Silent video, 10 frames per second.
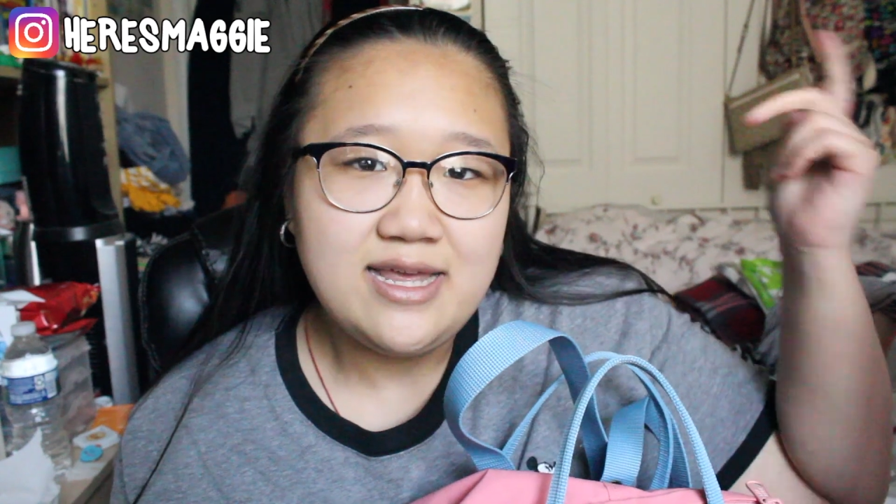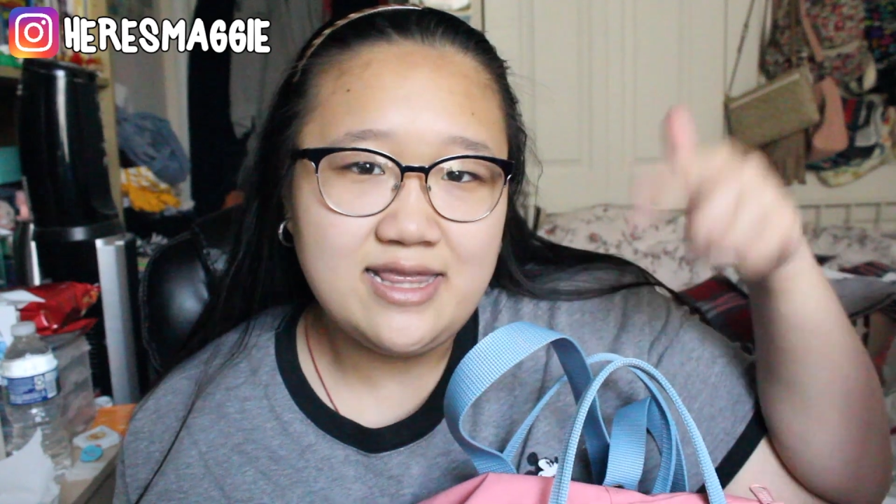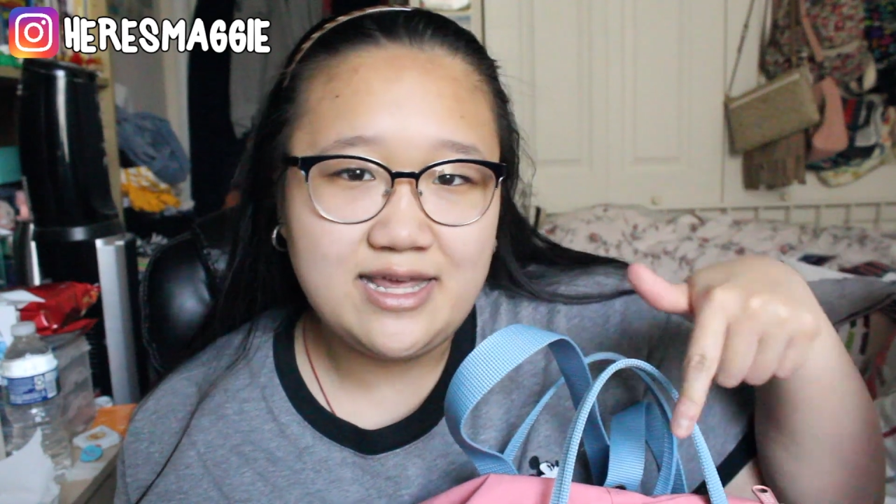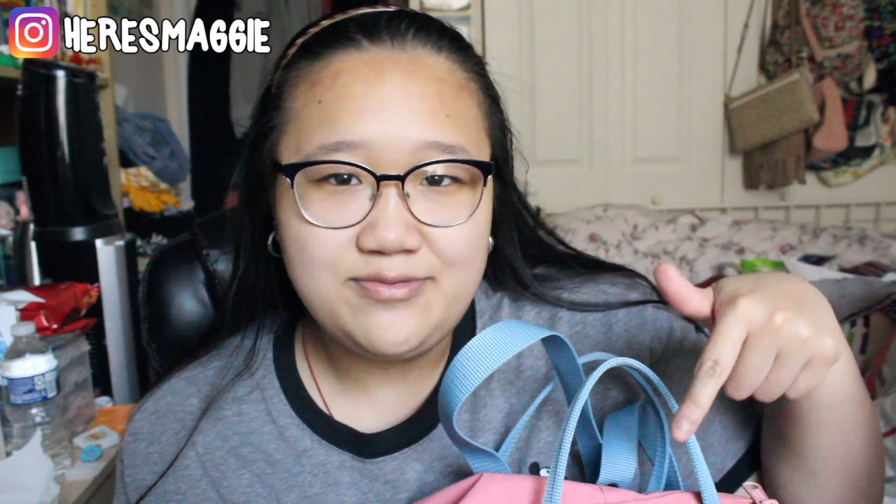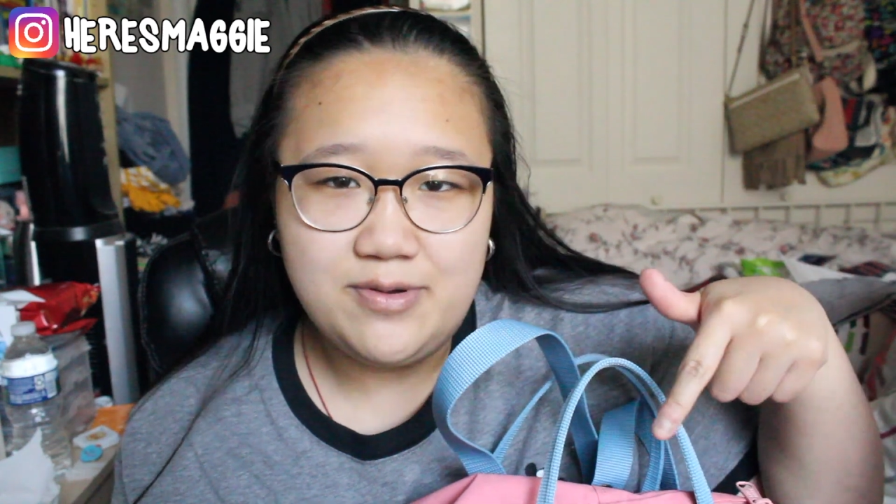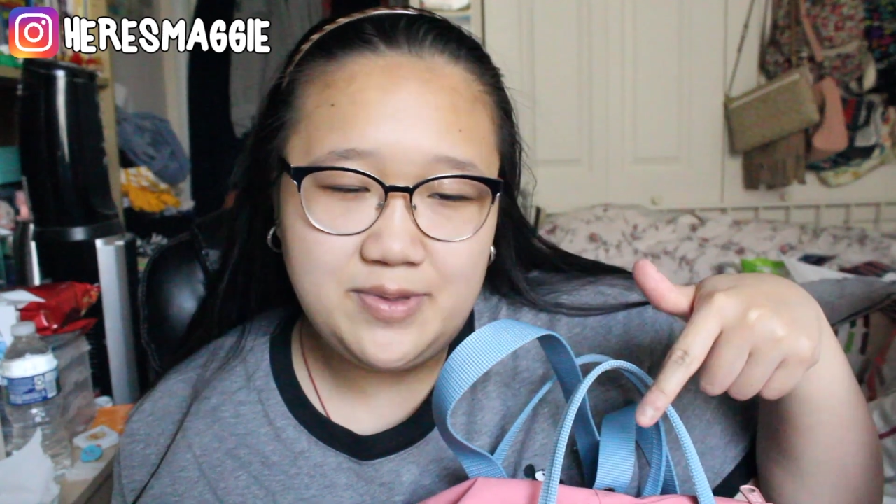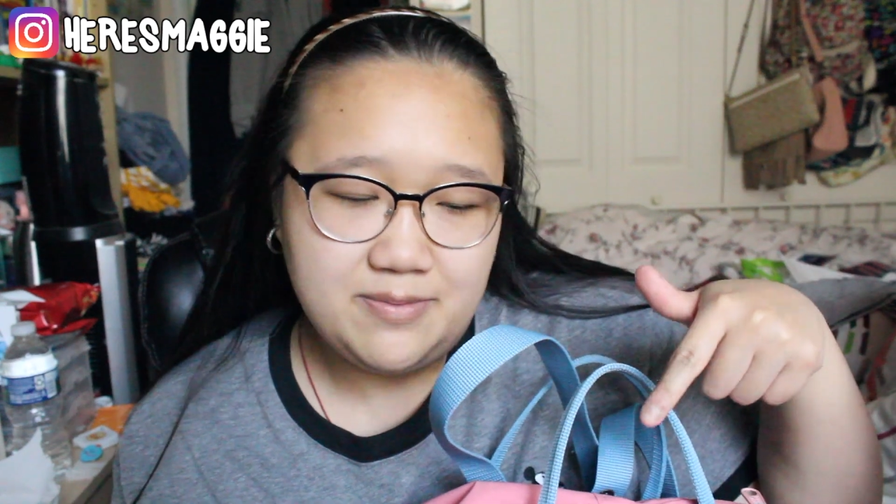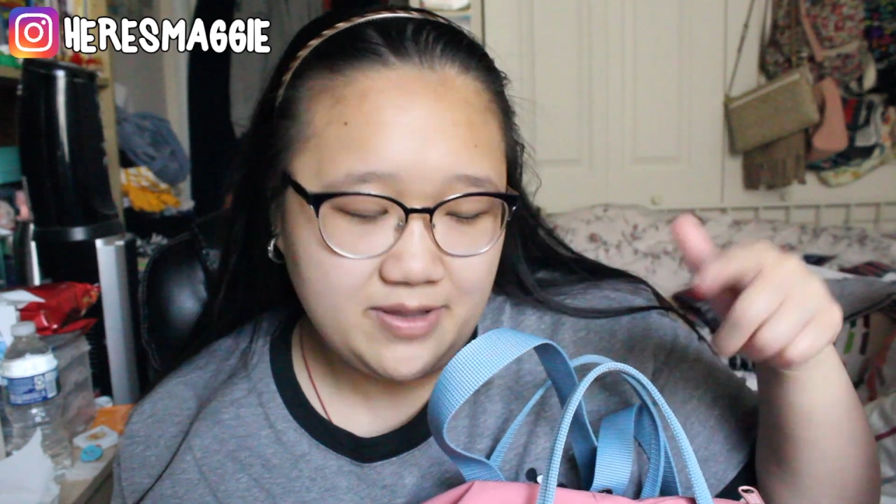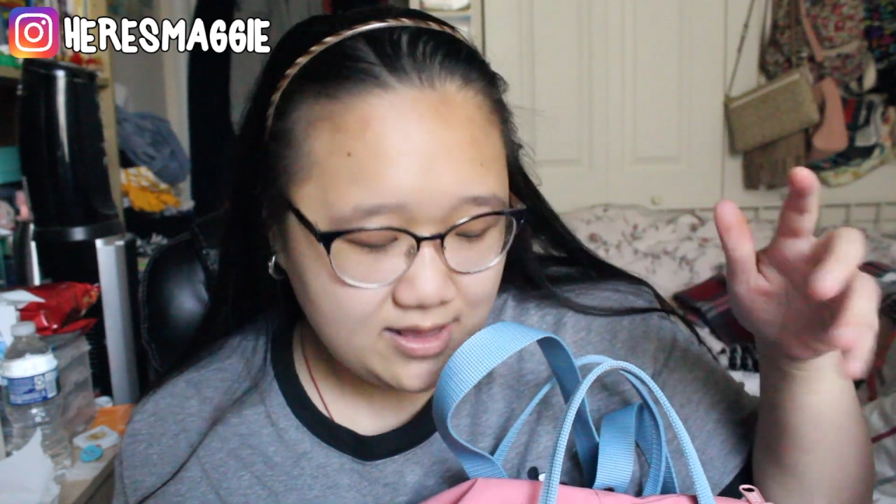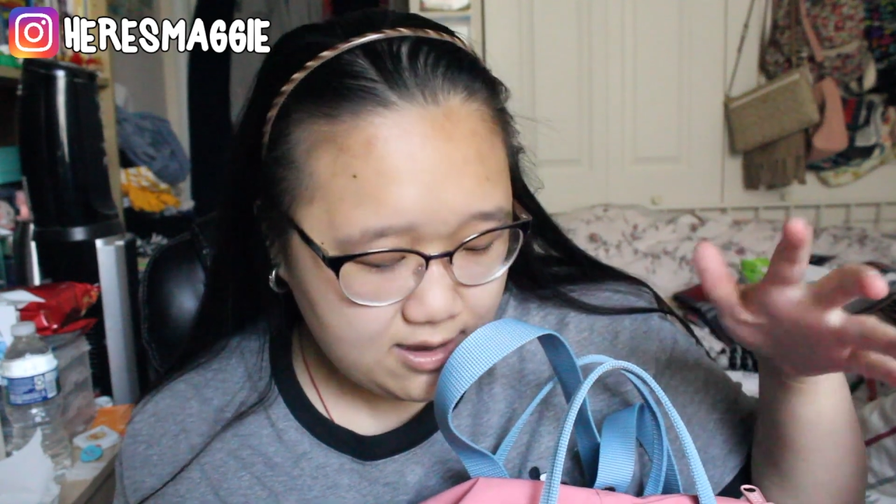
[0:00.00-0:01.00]
links will be
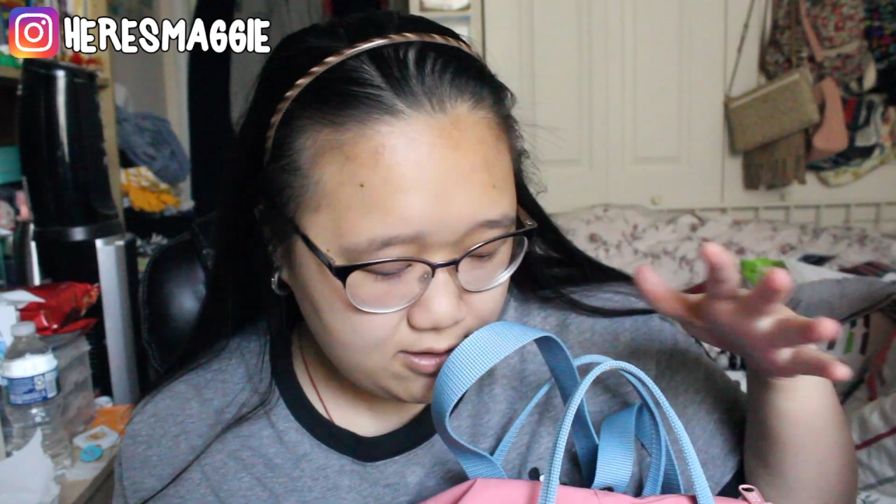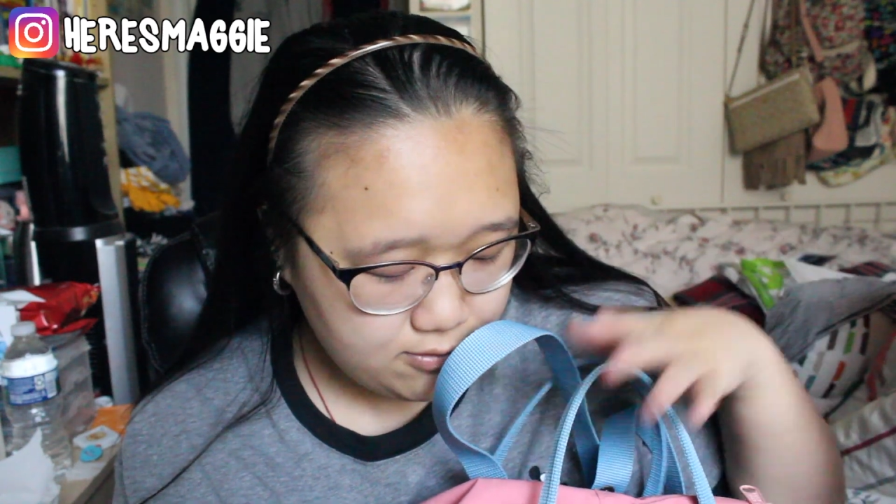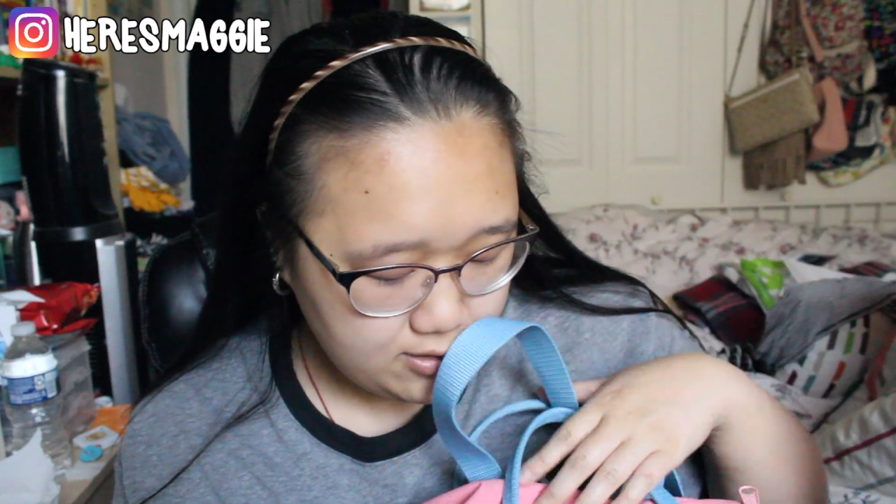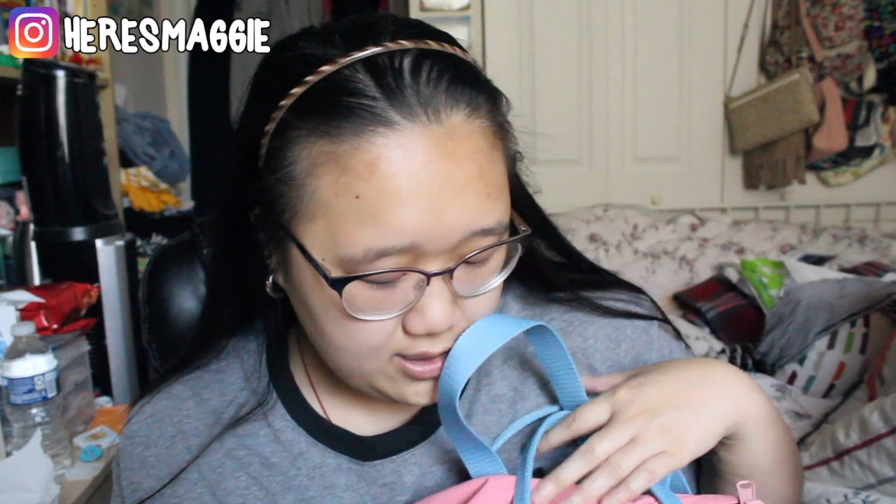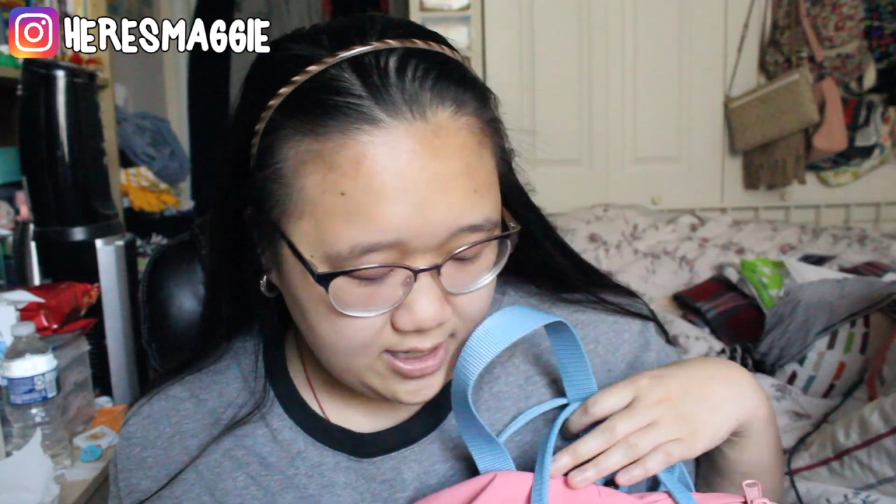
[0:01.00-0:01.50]
below.